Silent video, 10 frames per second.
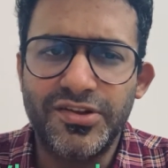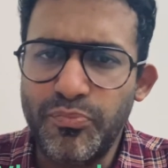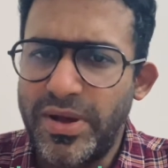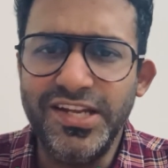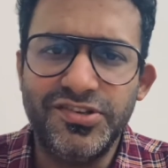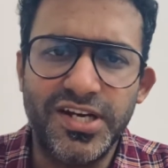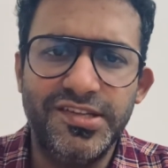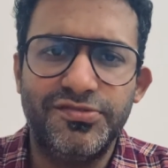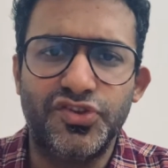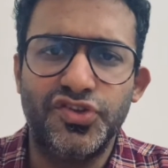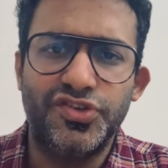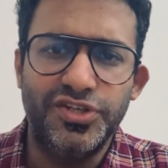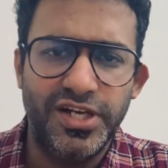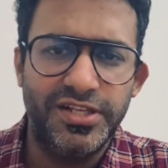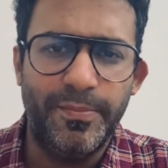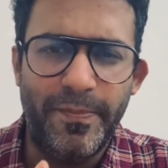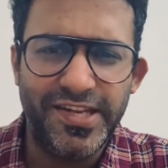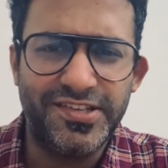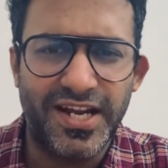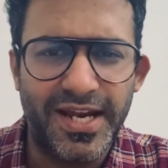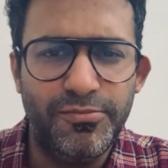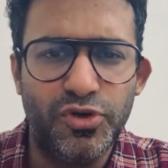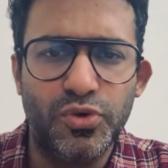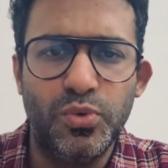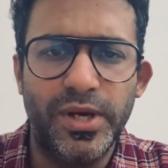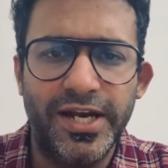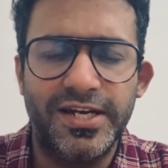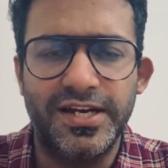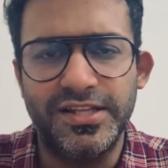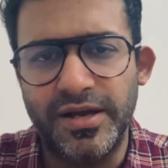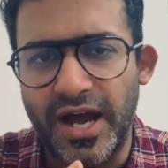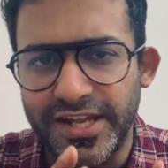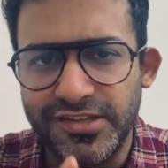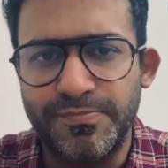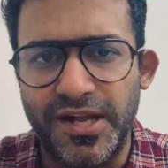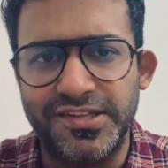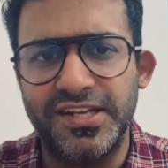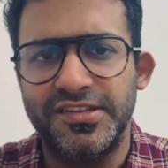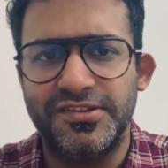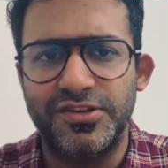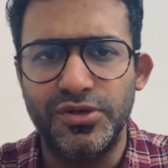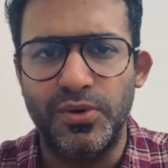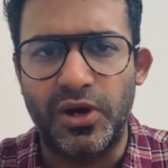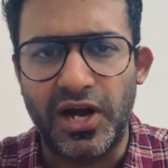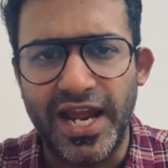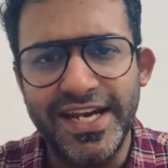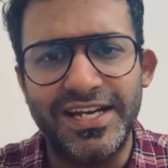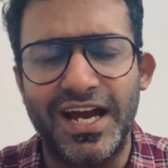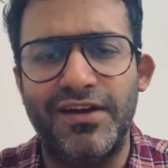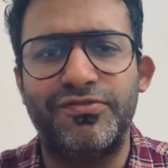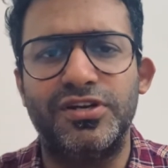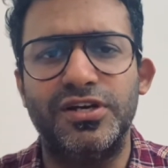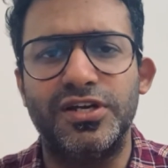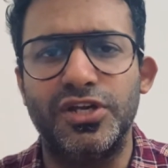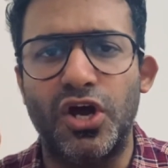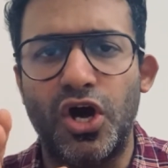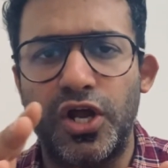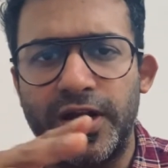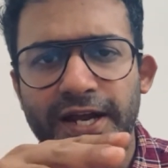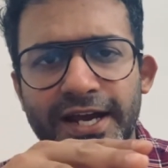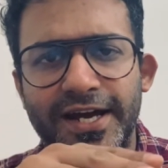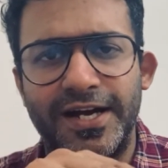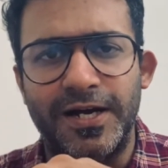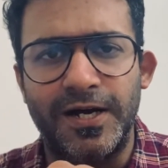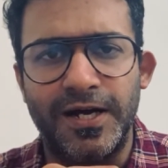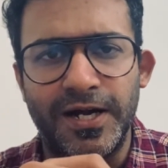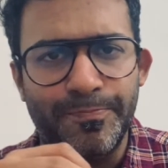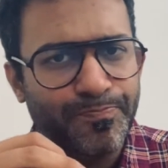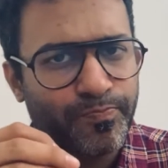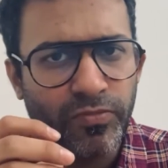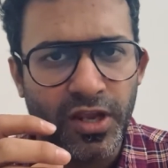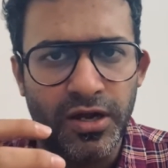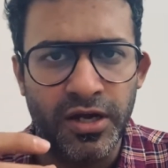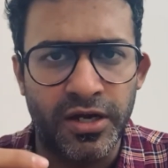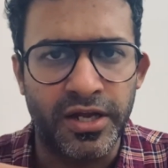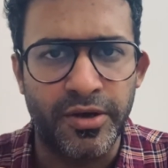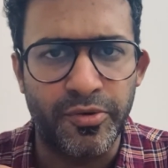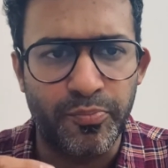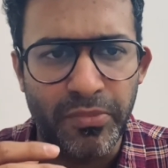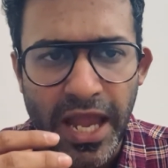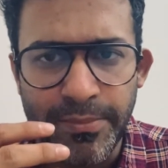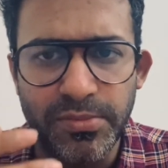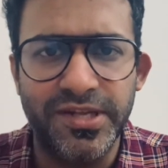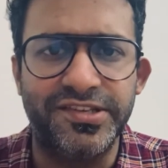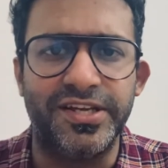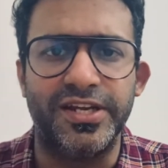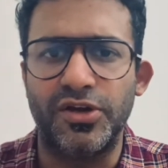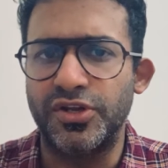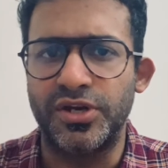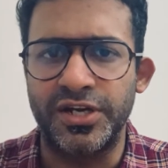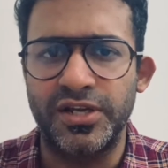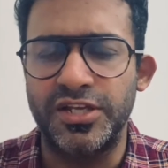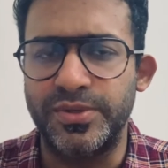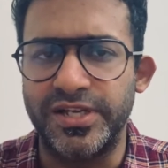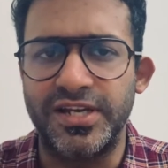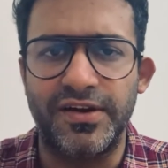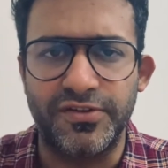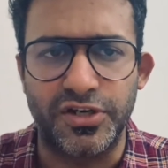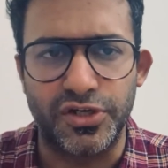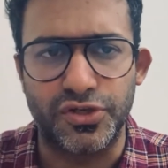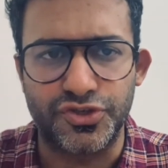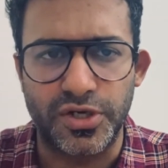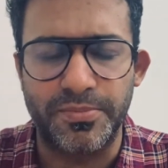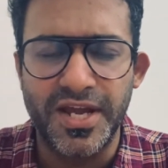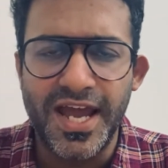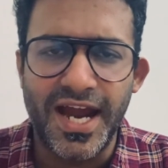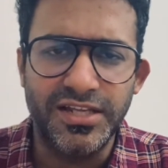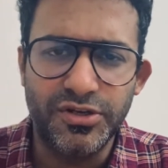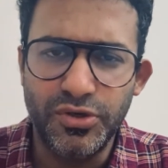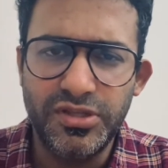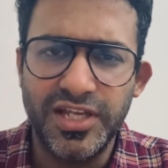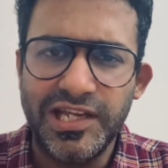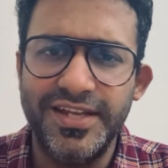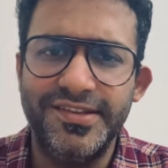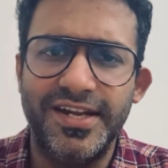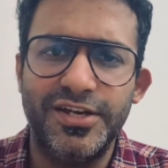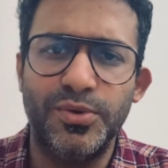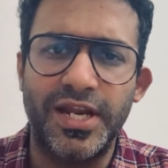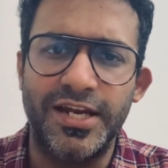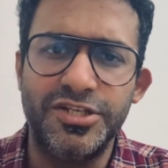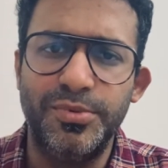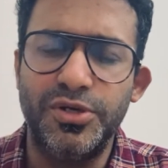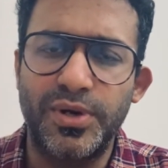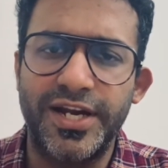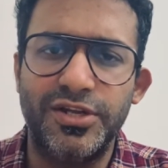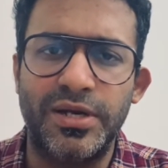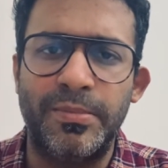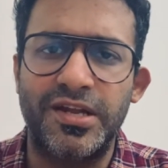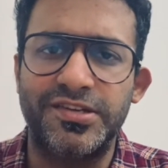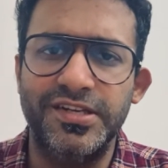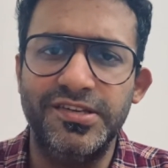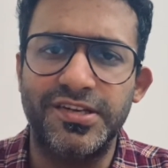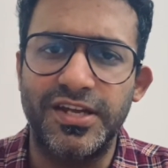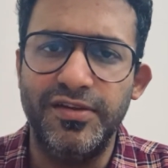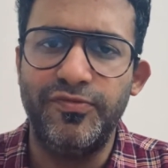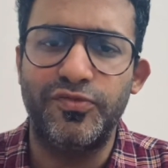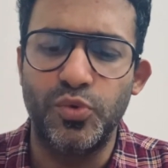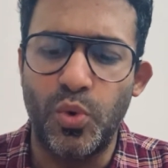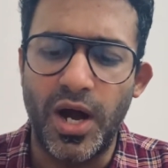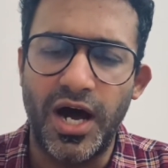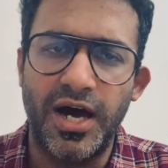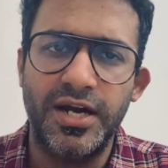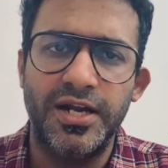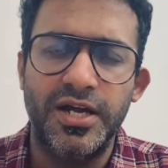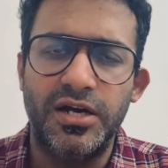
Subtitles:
Many studies have suggested that the best time to do it, the highest passing is, you know, right after your MBBS degree or your undergraduate degree after an internship. And the good thing is that you are eligible to write your MRCS if you are